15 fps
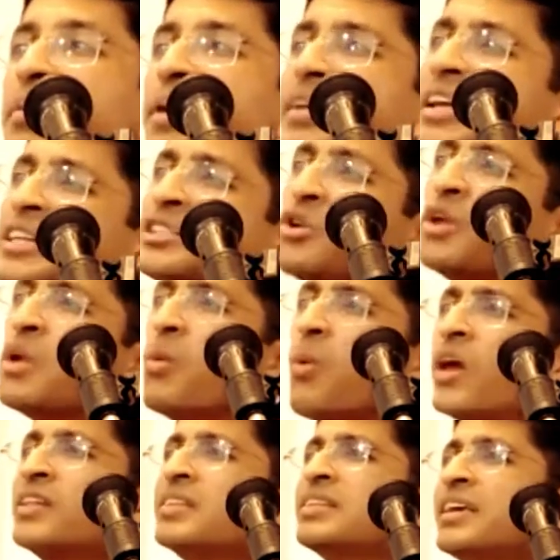But there is only
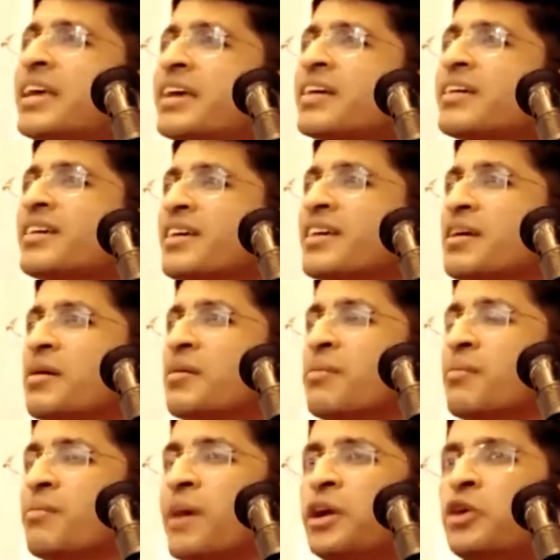one thing
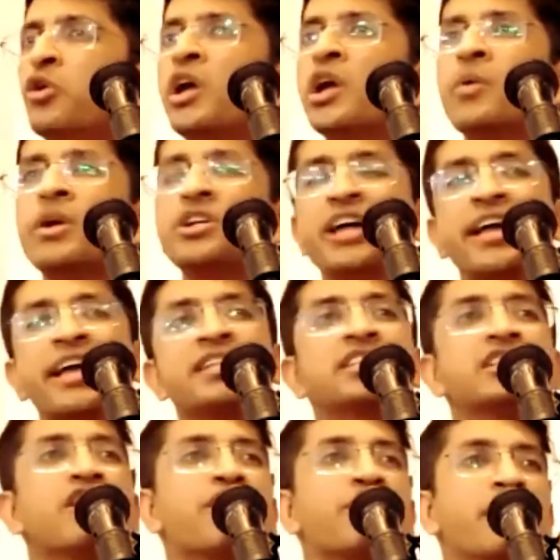by doing which I can
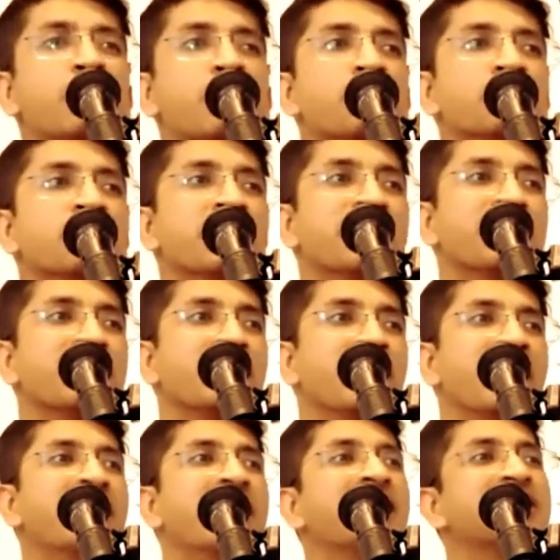serve my Gurudev,
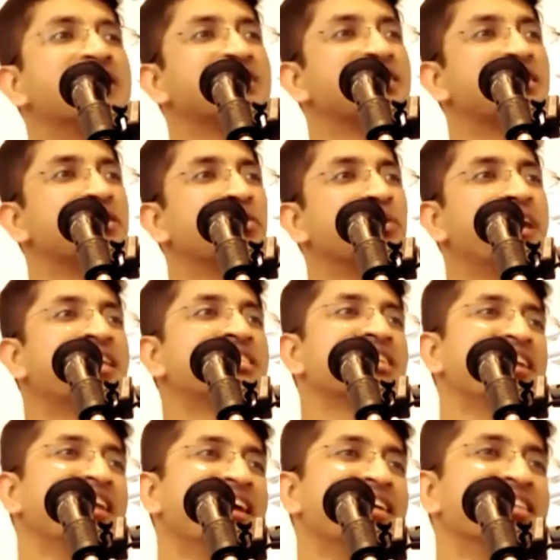and that is to take
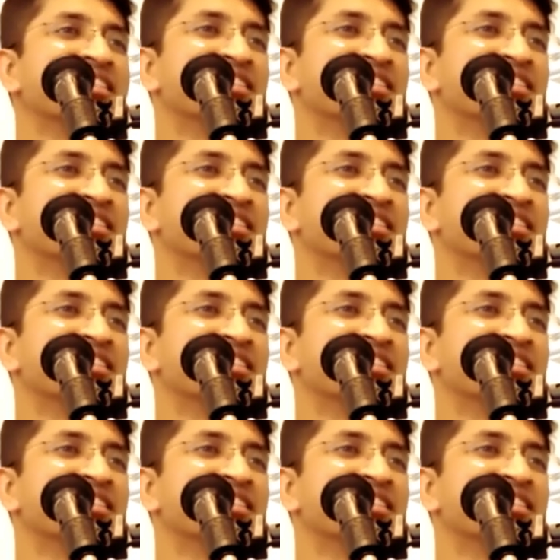sannyas.